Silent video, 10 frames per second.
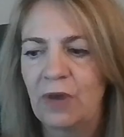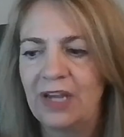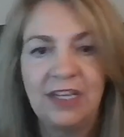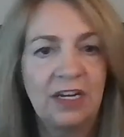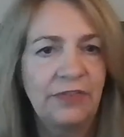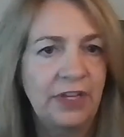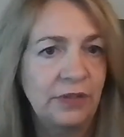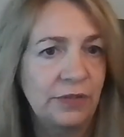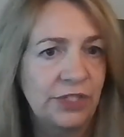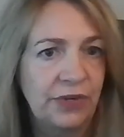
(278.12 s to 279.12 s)
identify
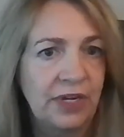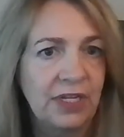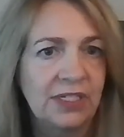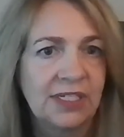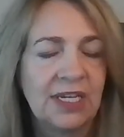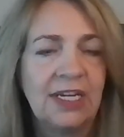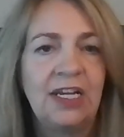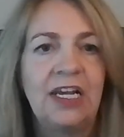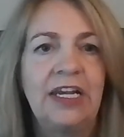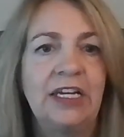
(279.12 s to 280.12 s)
those threats
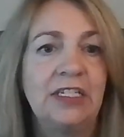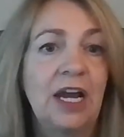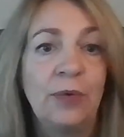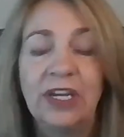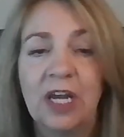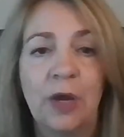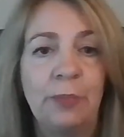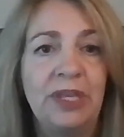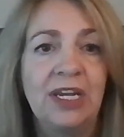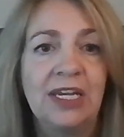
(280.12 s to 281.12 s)
and how we can
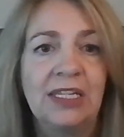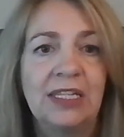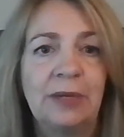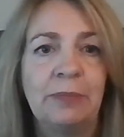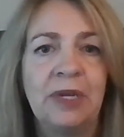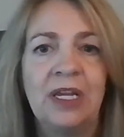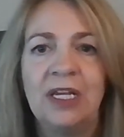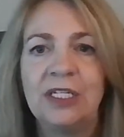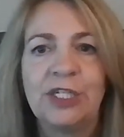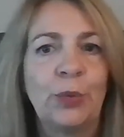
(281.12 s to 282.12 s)
help mitigate them.
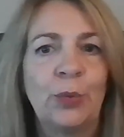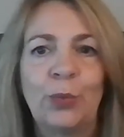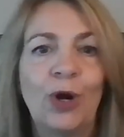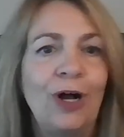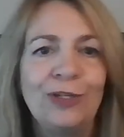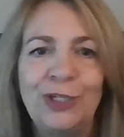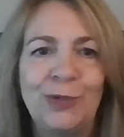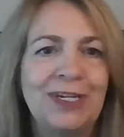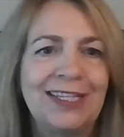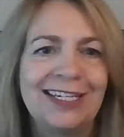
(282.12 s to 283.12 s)
So we're all
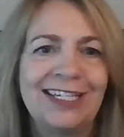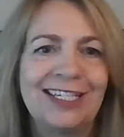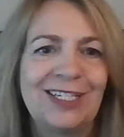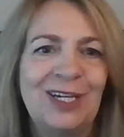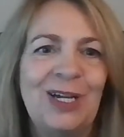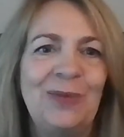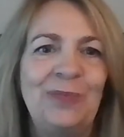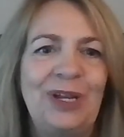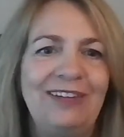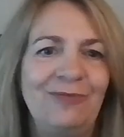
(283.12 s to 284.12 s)
doing this,
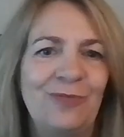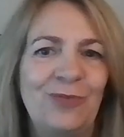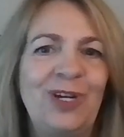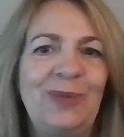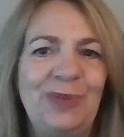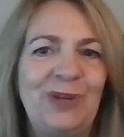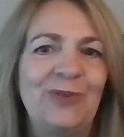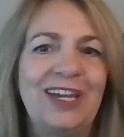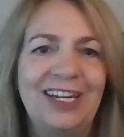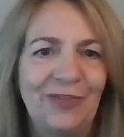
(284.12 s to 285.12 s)
but wouldn't it be
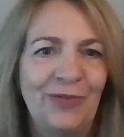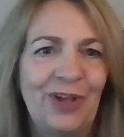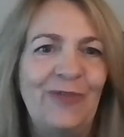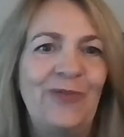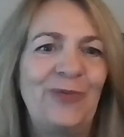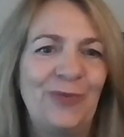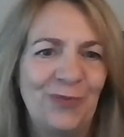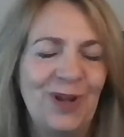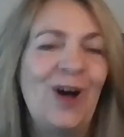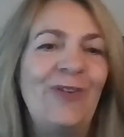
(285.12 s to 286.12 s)
great if
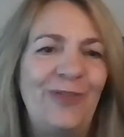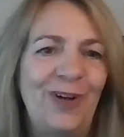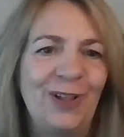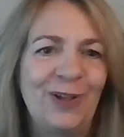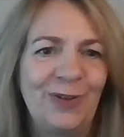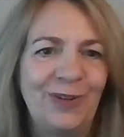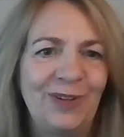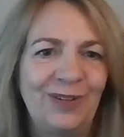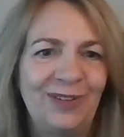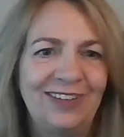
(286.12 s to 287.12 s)
we all
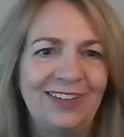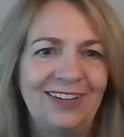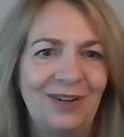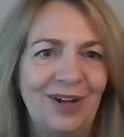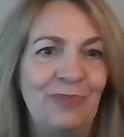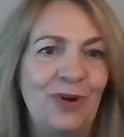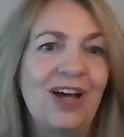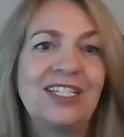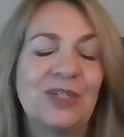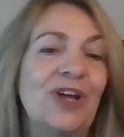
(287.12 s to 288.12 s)
followed a
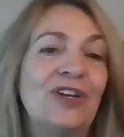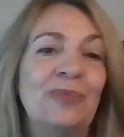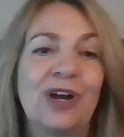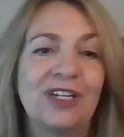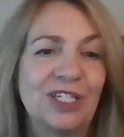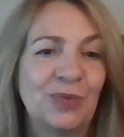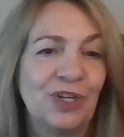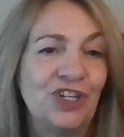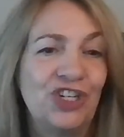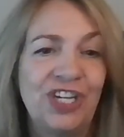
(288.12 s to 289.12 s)
process, we all had a process
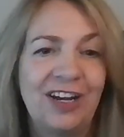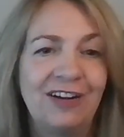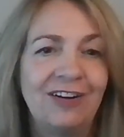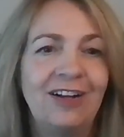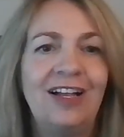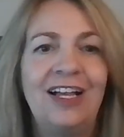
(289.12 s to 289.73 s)
we could share